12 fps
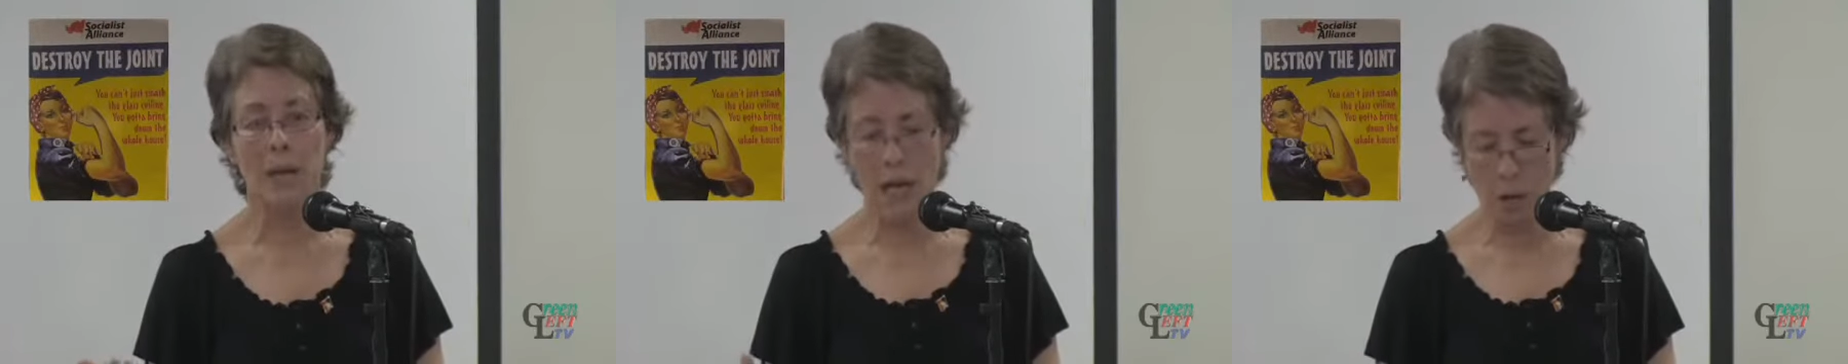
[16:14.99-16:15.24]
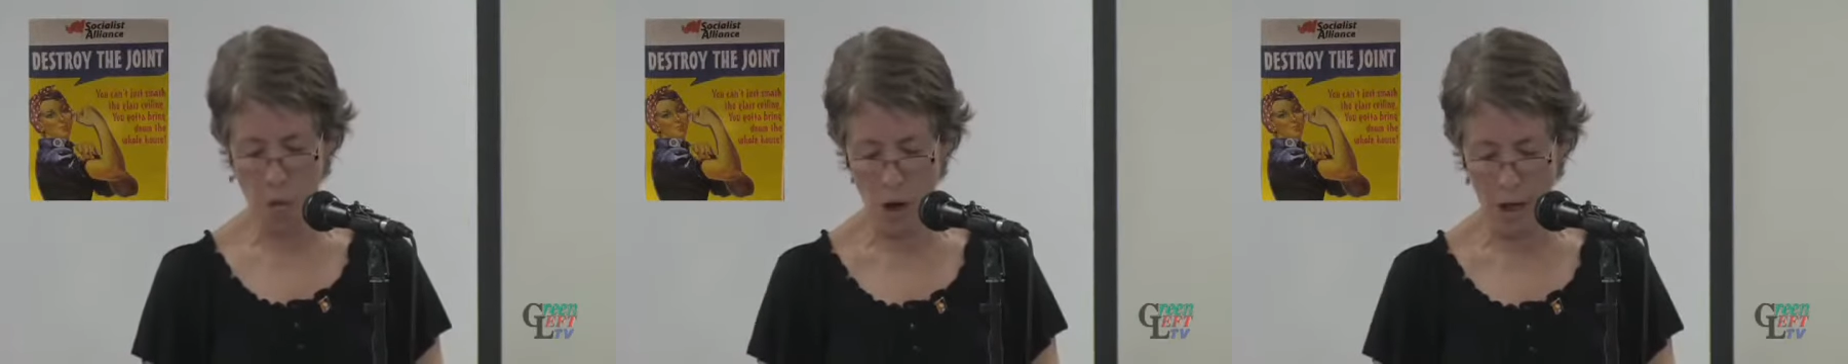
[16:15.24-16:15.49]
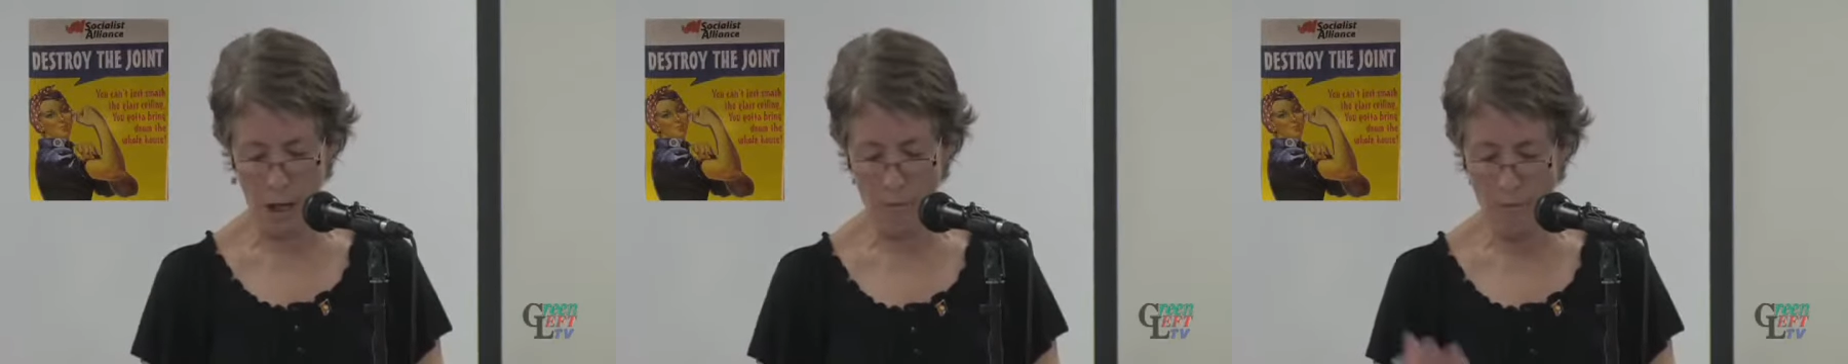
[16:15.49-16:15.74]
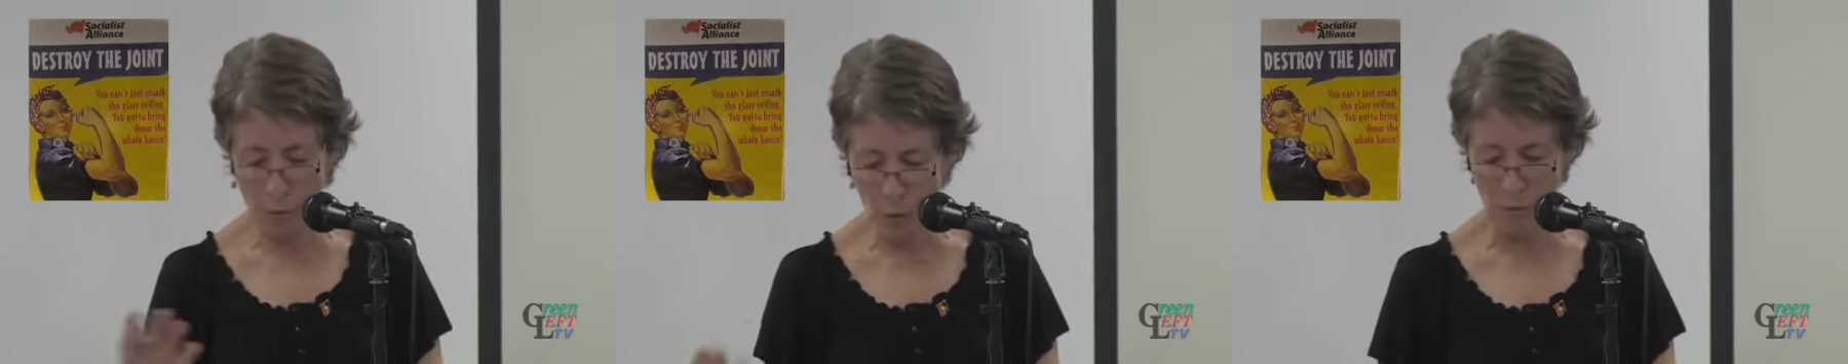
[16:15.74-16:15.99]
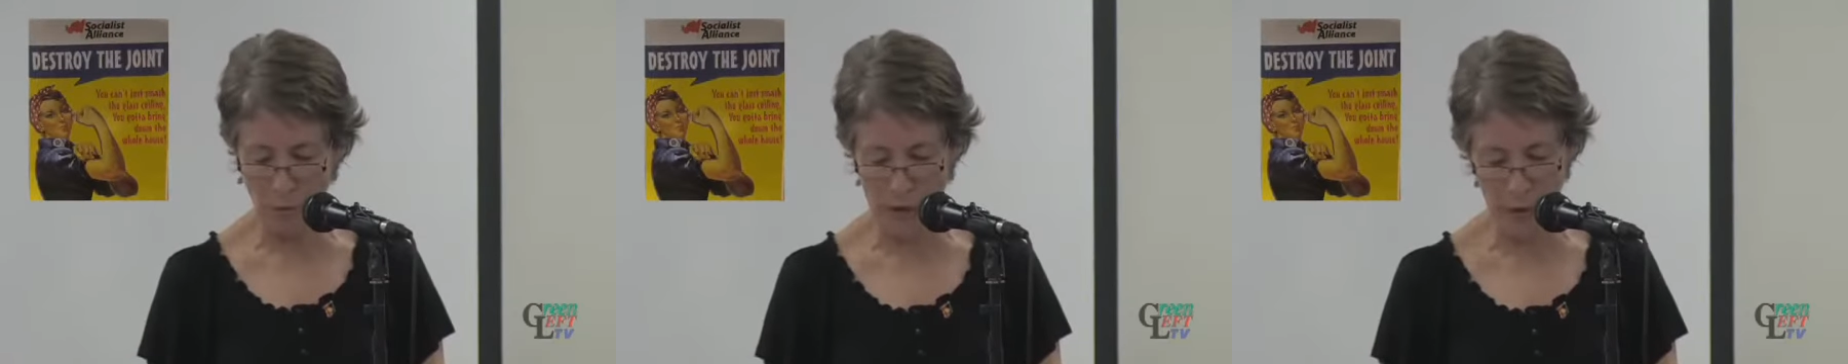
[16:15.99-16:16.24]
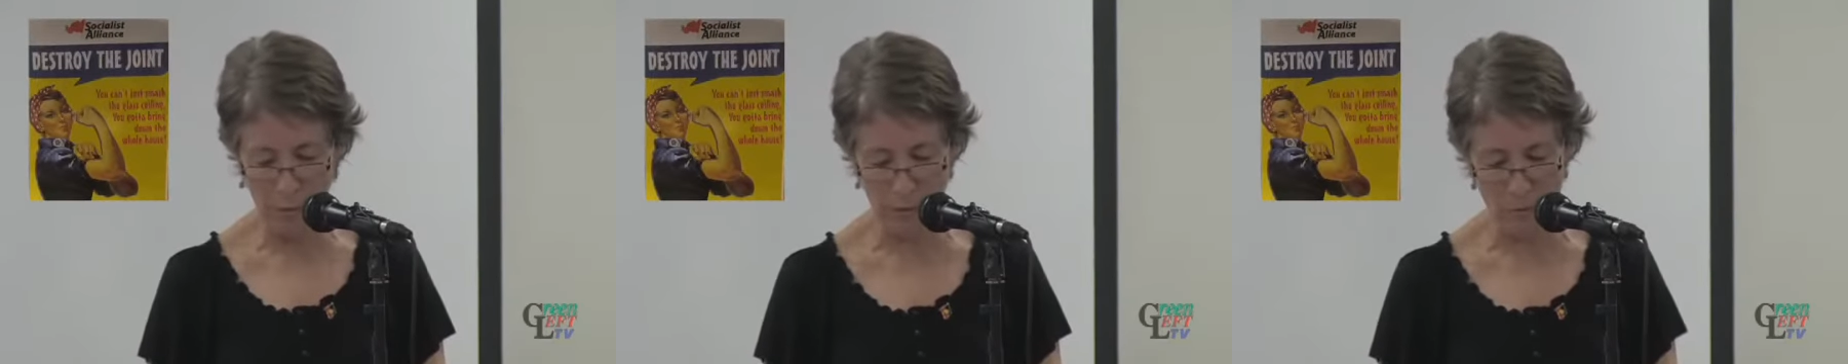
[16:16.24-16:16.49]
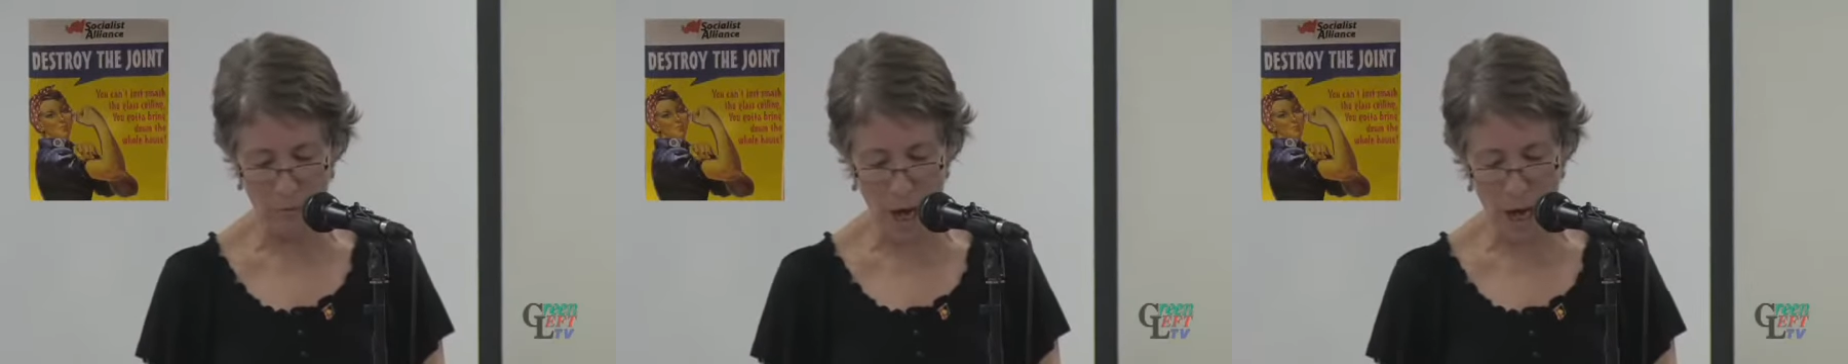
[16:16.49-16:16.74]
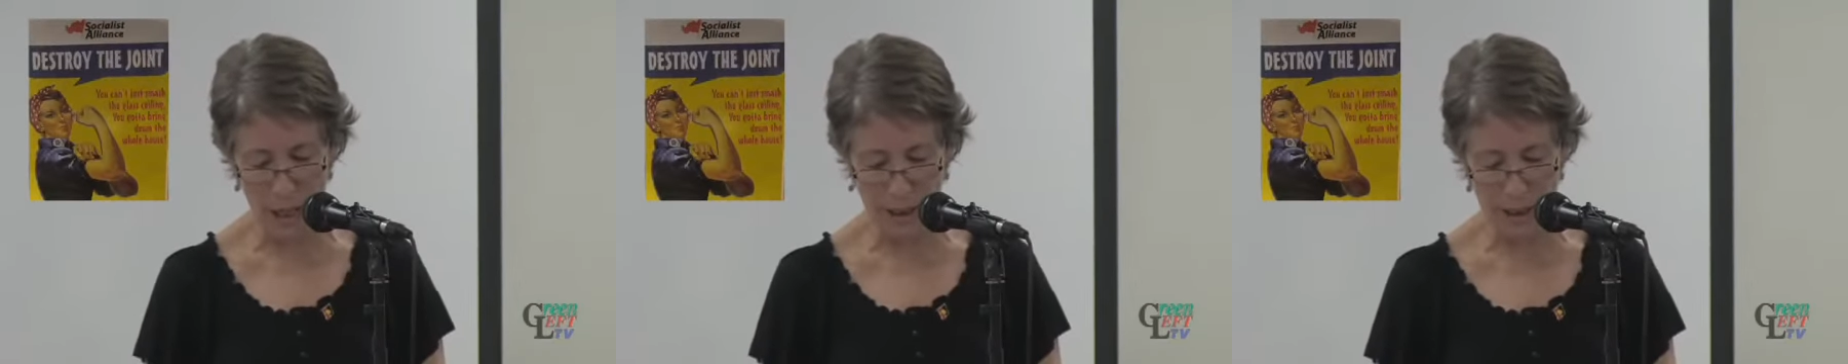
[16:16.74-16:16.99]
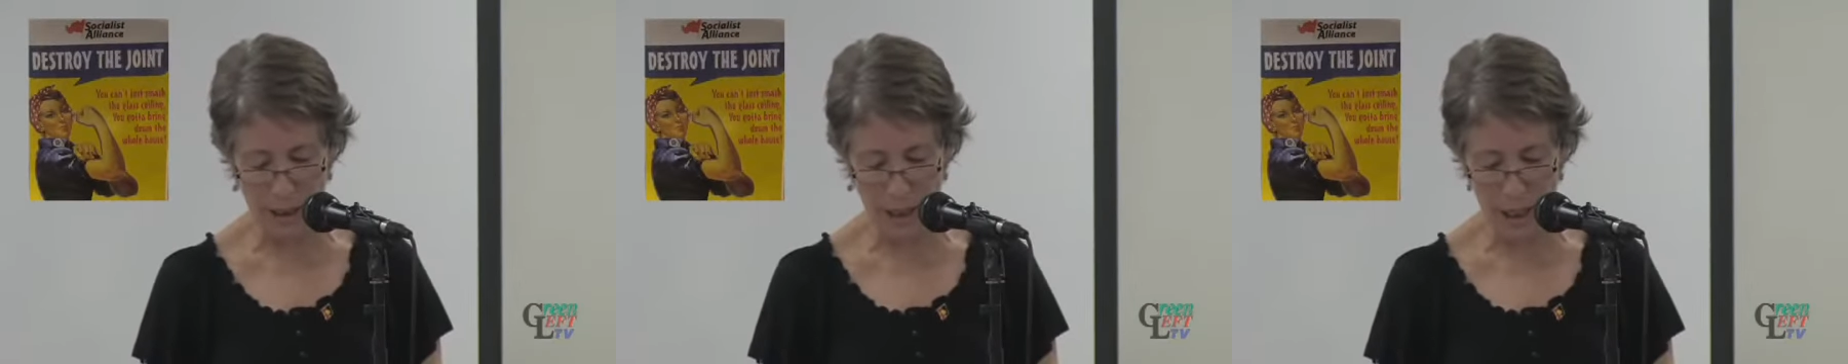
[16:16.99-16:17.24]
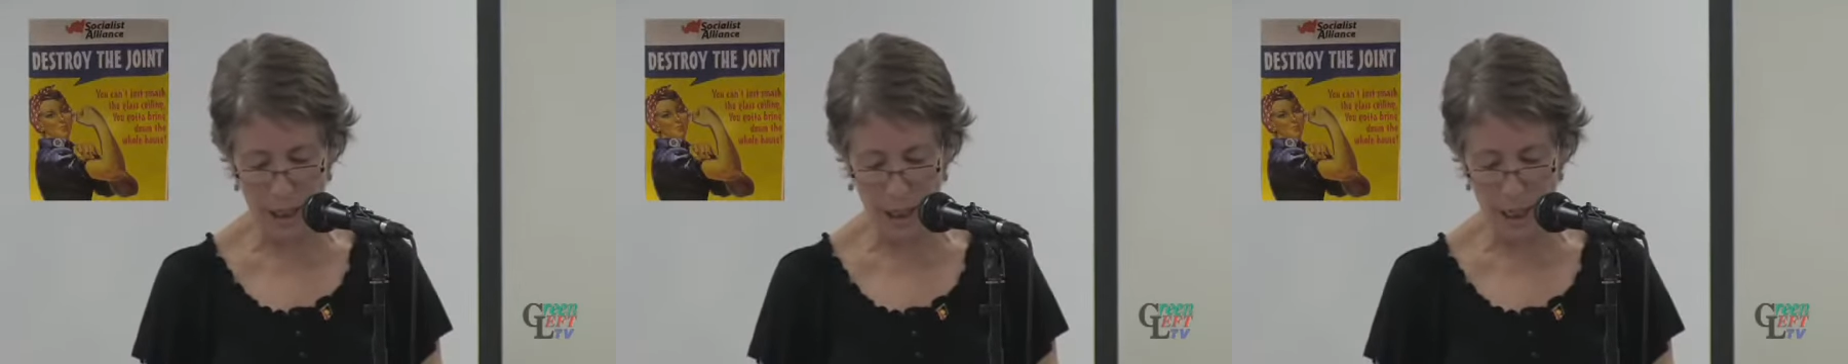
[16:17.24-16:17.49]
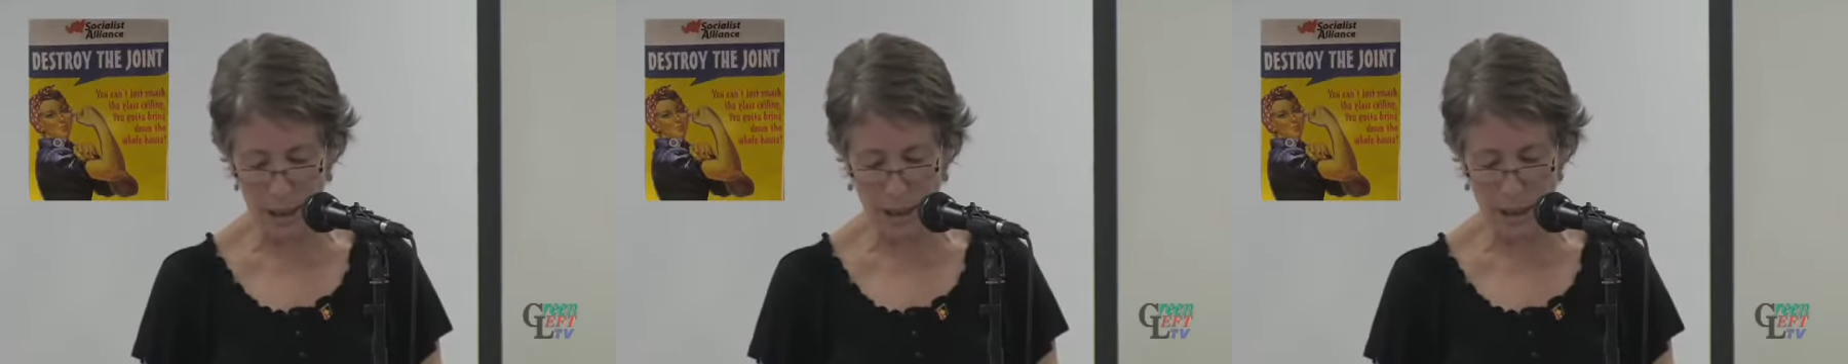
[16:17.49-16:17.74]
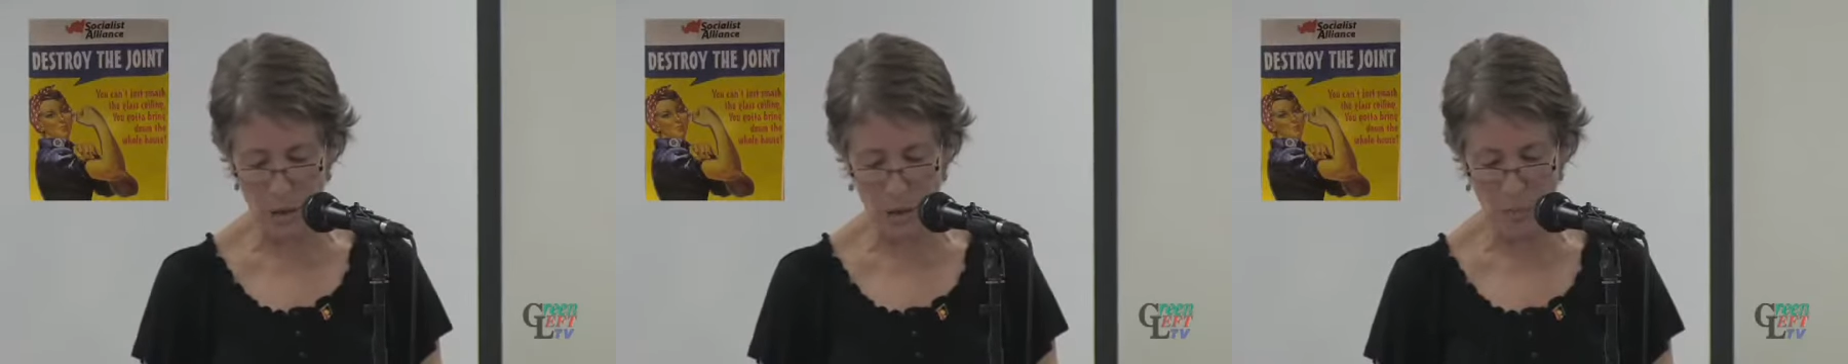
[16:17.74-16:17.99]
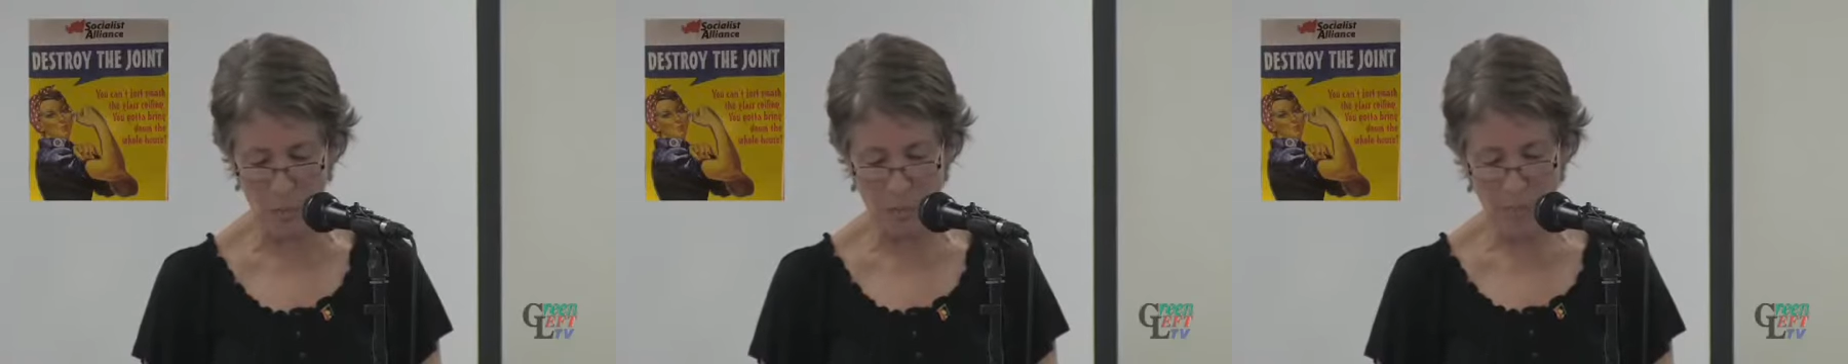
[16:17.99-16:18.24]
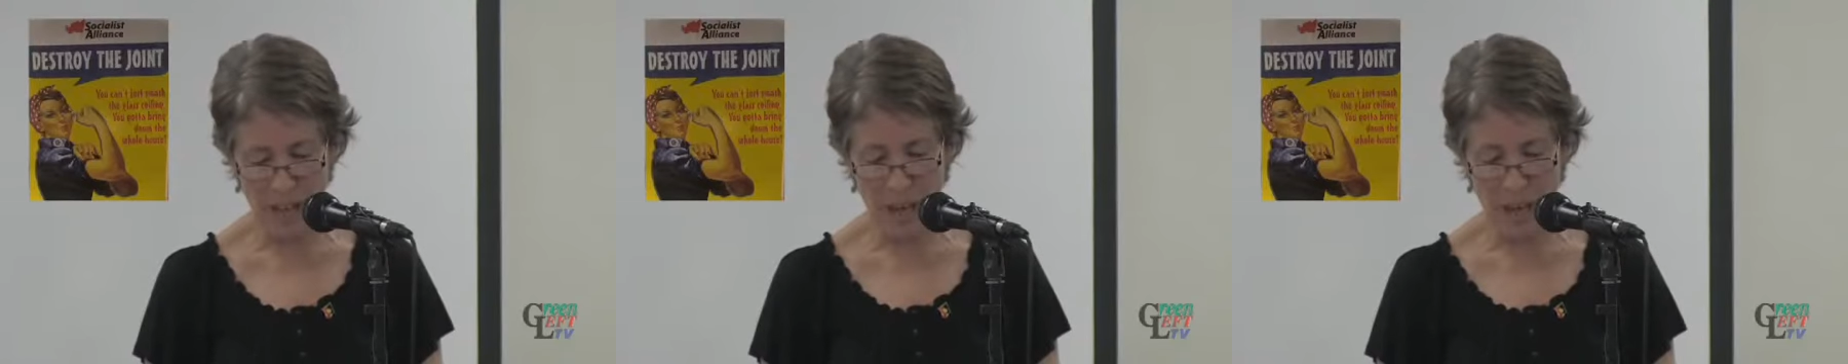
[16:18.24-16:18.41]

equality, full freedom from violence and so on.